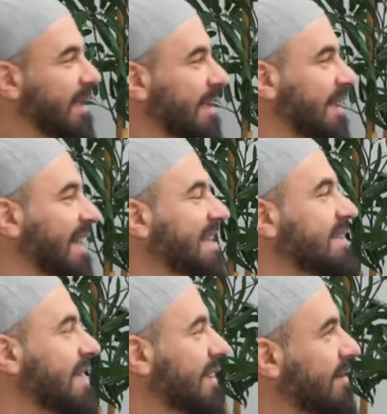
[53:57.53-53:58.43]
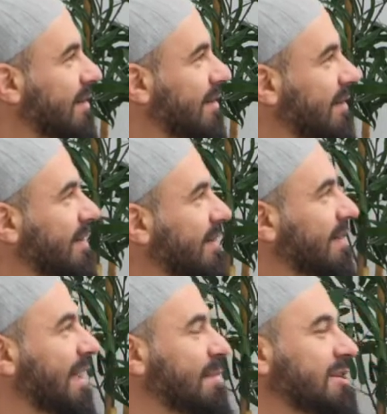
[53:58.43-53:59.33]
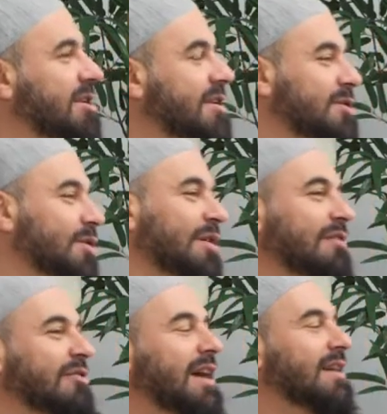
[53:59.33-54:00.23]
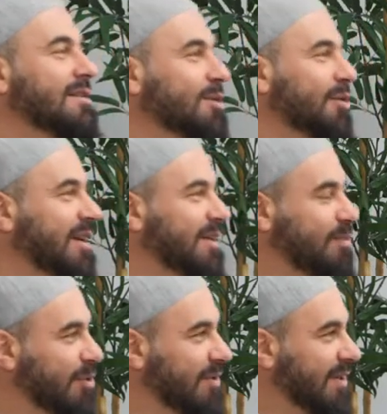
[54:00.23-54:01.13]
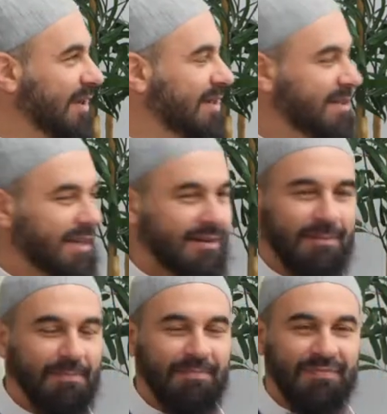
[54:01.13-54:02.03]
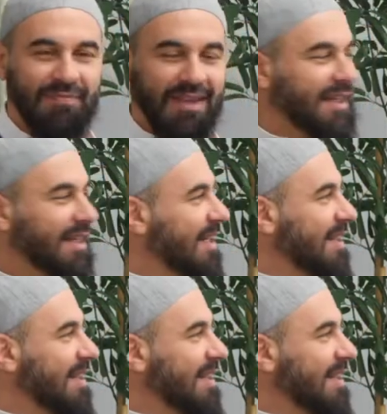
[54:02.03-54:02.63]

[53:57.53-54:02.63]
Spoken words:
He recounted the story in his book, and he said, there